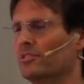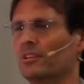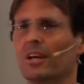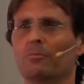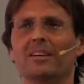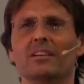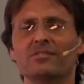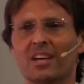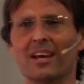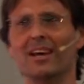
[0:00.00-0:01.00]
So that
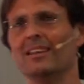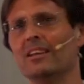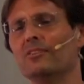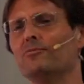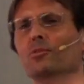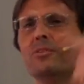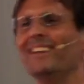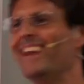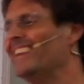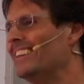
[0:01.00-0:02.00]
means that if you're
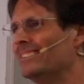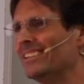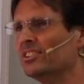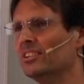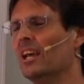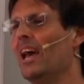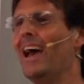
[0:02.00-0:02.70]
in any addiction,